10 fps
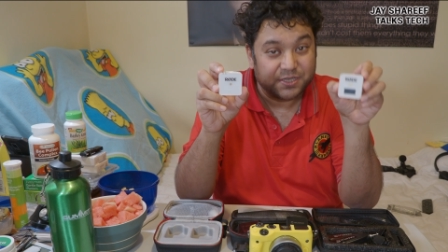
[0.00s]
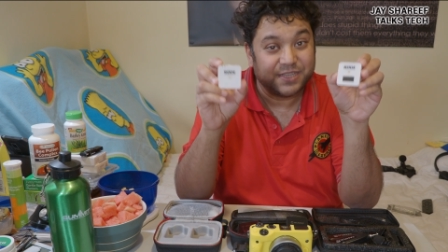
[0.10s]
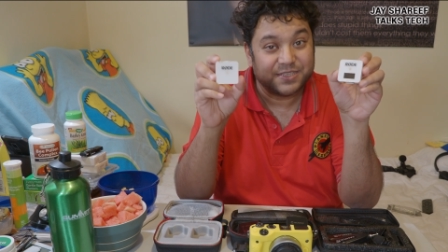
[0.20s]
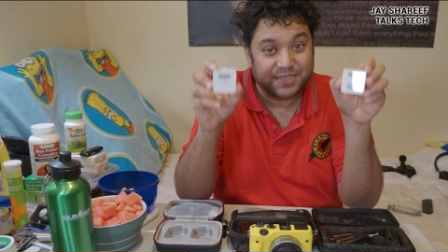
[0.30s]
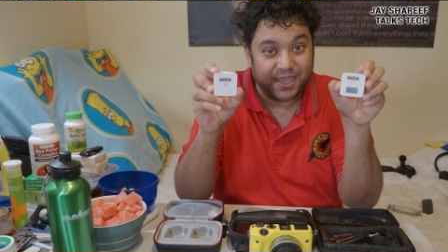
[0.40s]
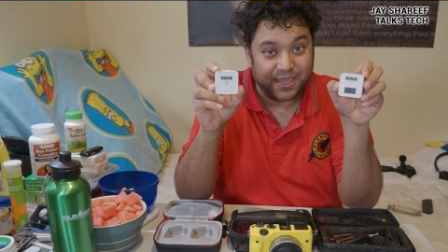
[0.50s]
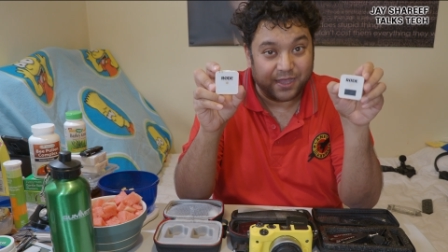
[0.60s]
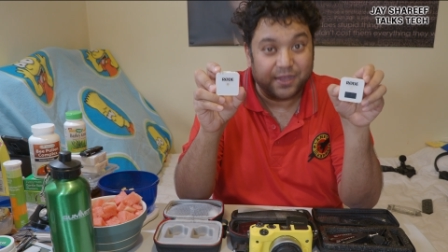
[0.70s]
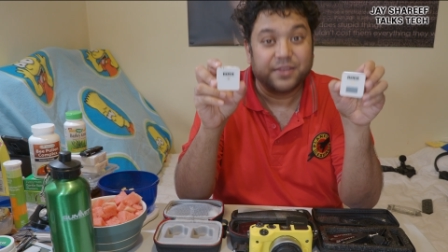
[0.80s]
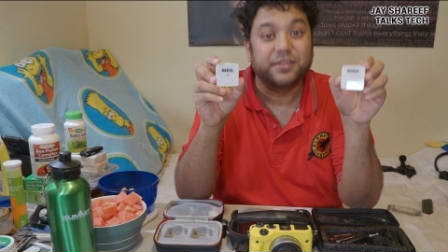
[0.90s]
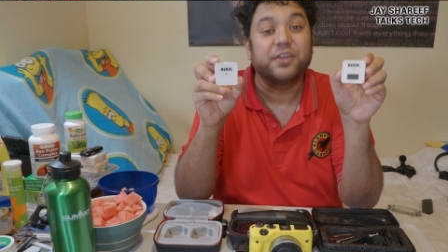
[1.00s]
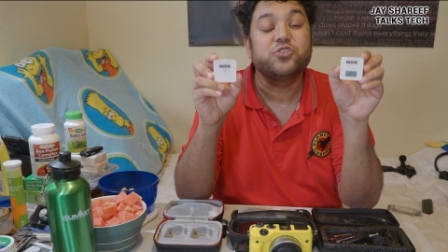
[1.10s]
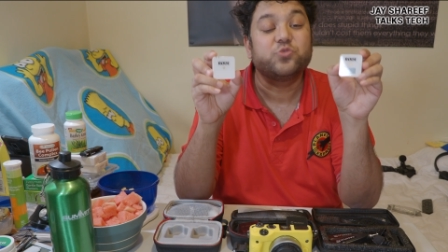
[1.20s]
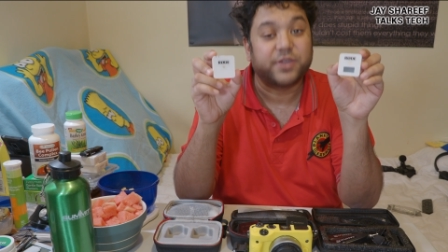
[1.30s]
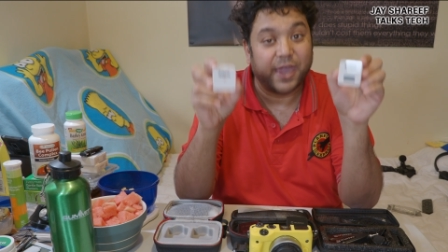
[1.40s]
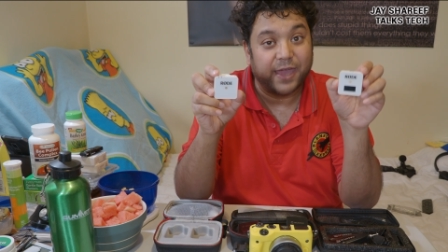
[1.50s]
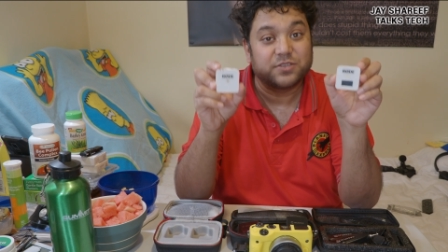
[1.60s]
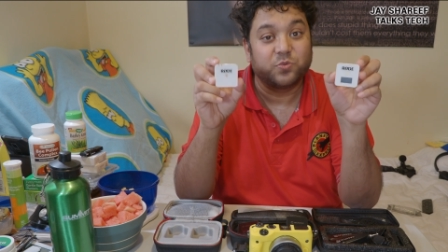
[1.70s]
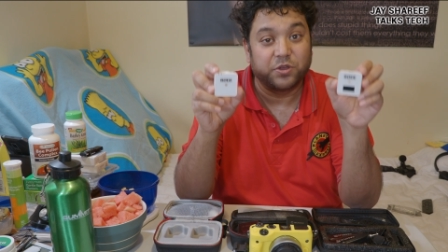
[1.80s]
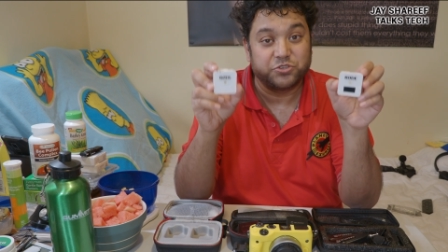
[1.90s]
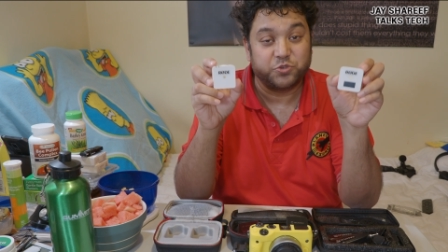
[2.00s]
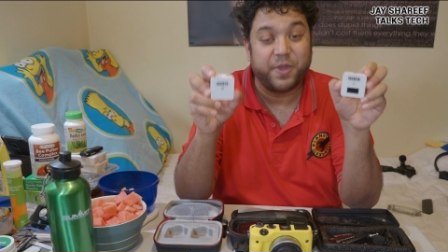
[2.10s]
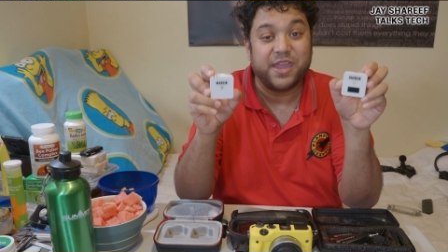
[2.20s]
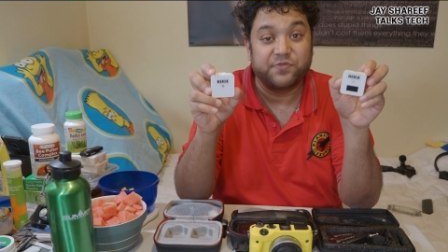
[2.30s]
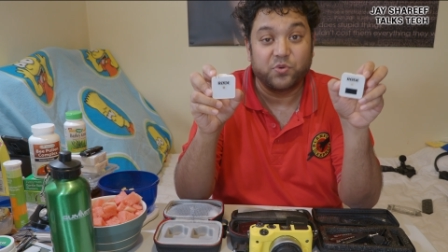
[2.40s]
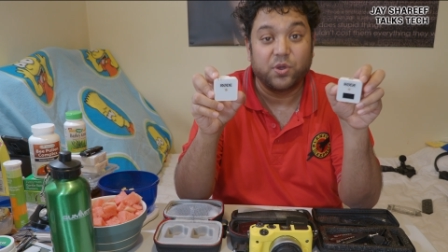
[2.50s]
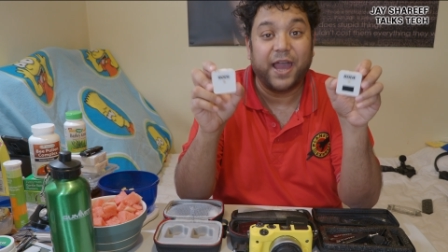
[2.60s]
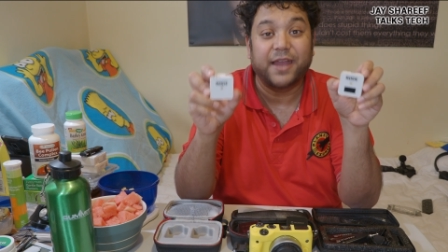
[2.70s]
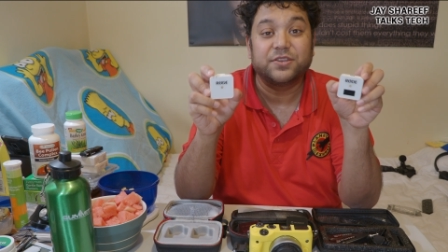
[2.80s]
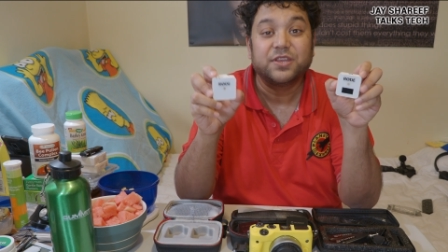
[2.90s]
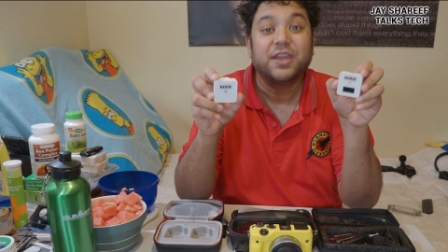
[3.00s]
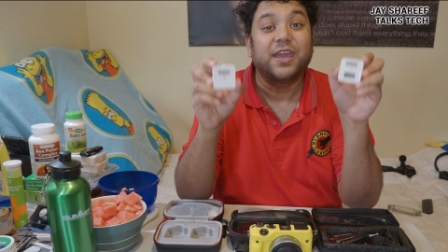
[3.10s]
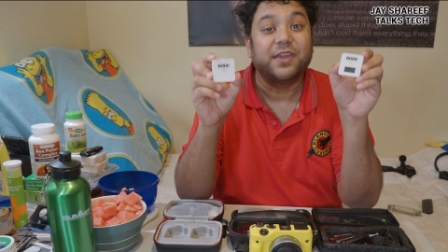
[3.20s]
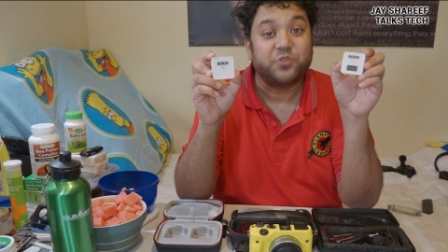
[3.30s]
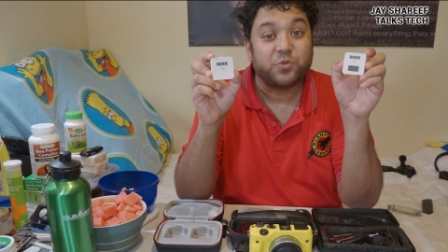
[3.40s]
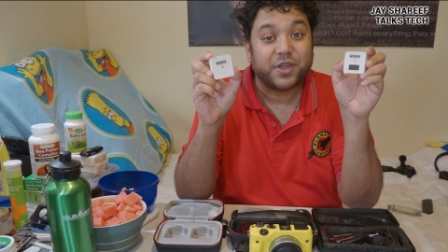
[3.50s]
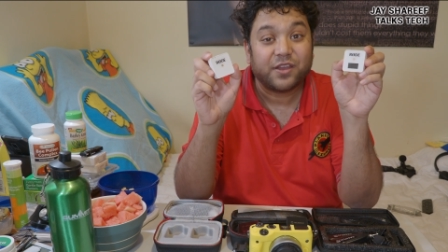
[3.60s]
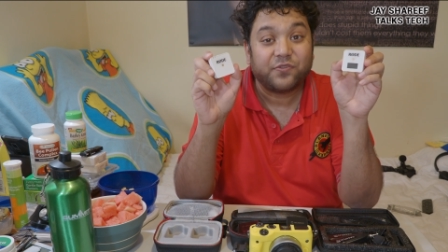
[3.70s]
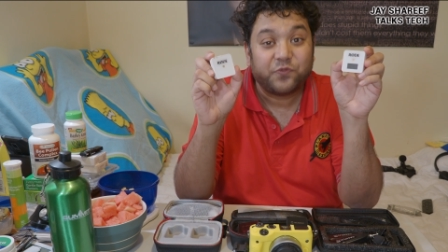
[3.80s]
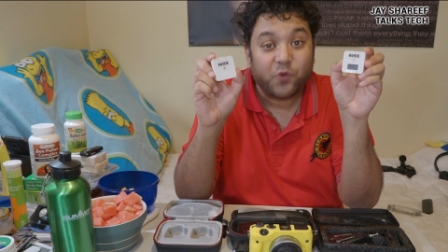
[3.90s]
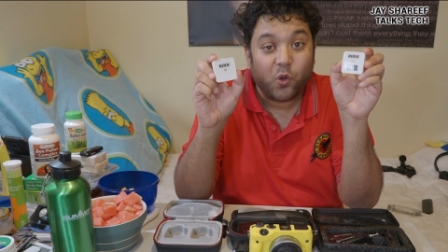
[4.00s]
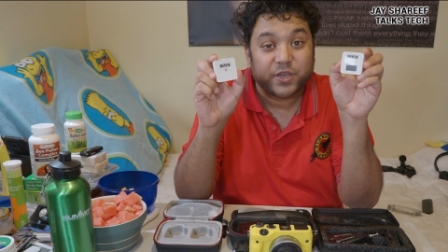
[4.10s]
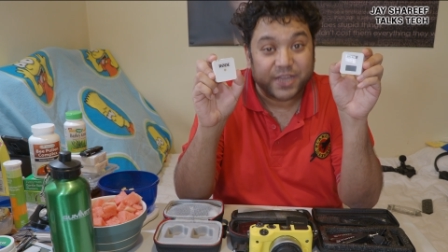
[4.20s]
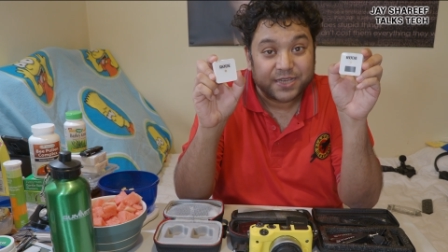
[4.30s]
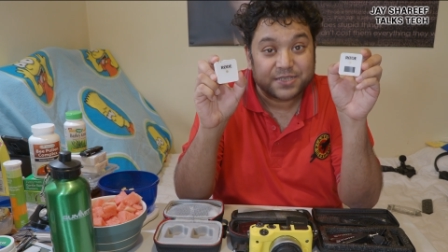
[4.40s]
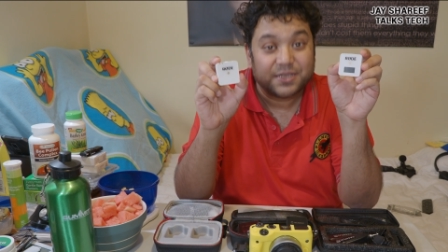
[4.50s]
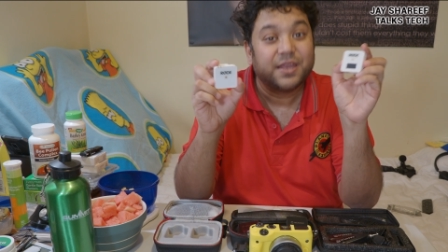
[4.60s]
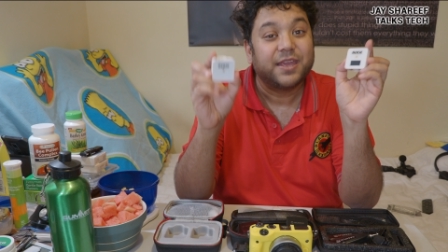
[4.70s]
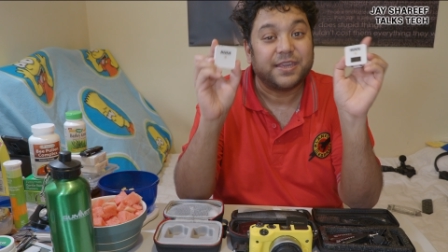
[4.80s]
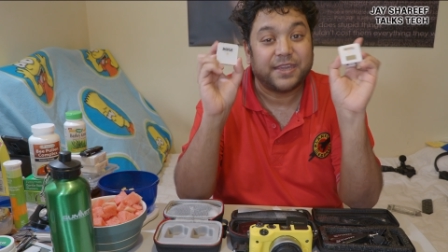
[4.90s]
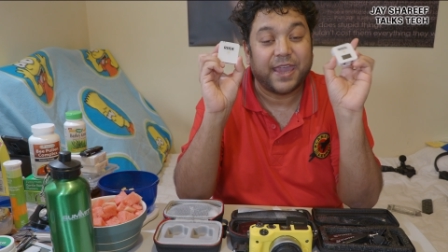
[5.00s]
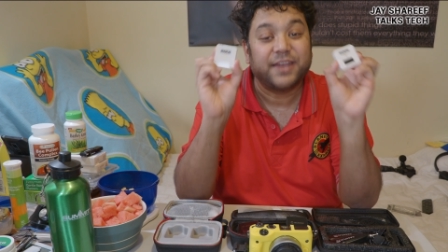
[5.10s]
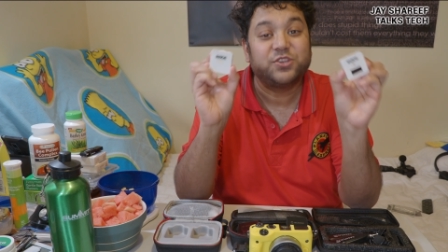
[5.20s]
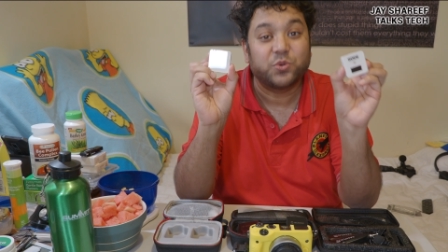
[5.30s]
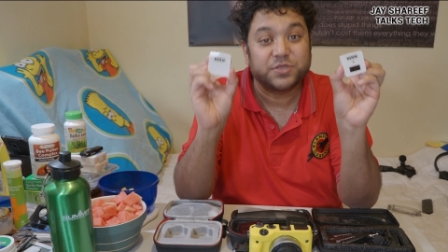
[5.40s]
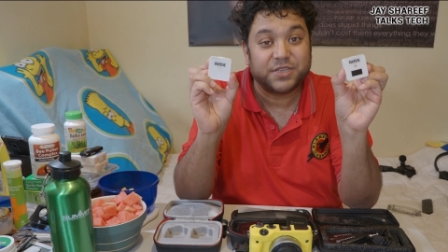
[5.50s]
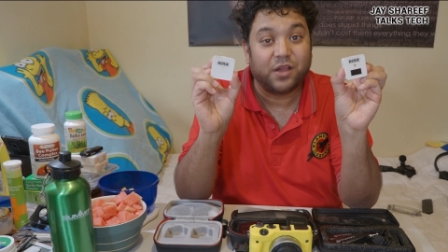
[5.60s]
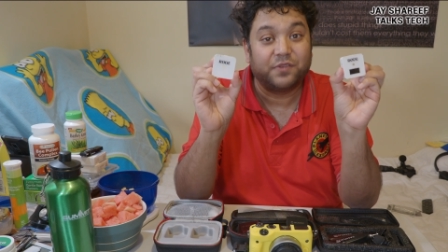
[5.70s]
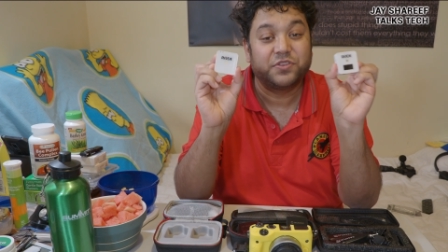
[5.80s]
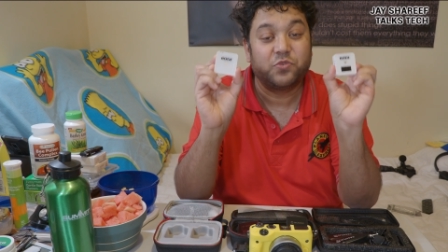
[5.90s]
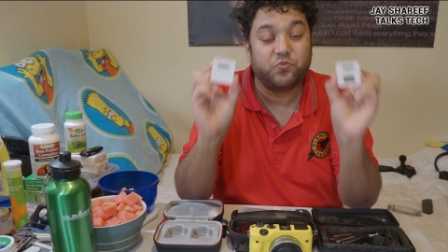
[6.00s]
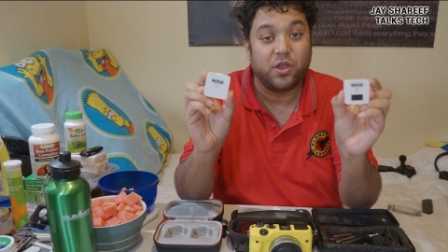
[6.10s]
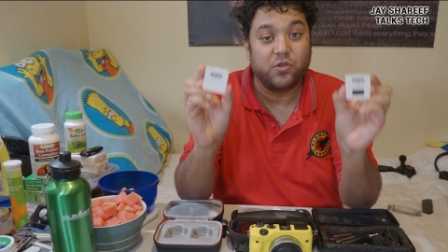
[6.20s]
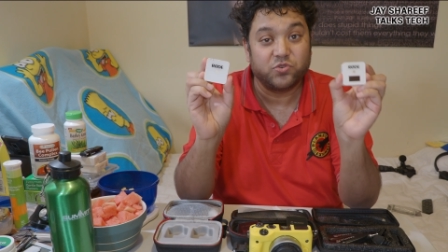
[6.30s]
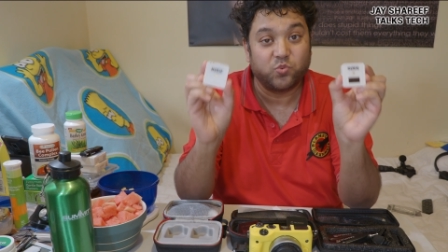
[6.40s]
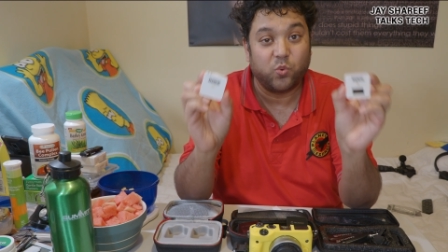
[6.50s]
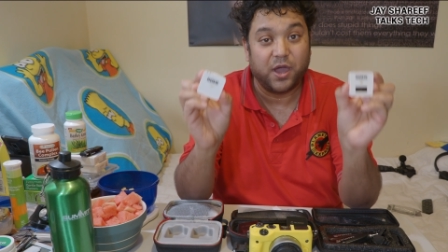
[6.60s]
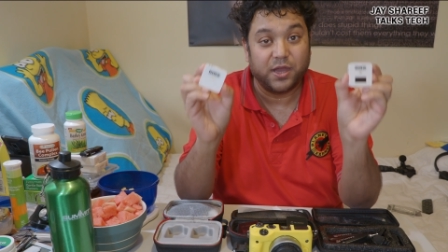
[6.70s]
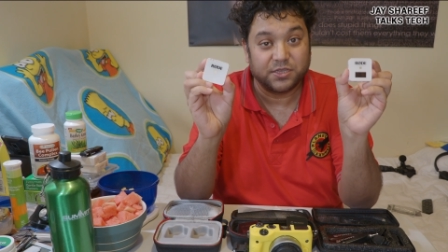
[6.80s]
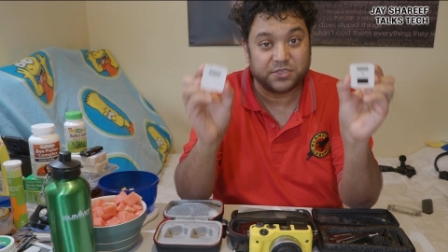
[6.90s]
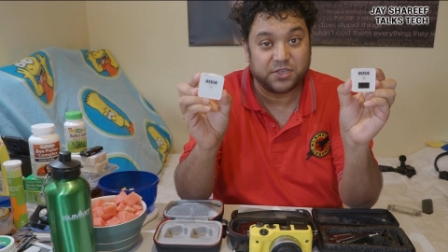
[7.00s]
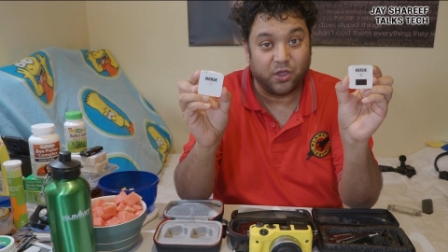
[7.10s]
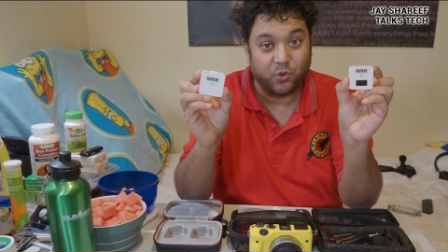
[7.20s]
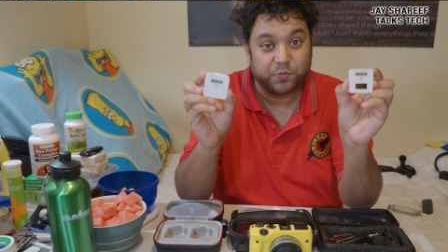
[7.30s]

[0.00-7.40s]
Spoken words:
in saying that you get what you pay for, and if you can afford it, get yourself the Rode Wireless Go.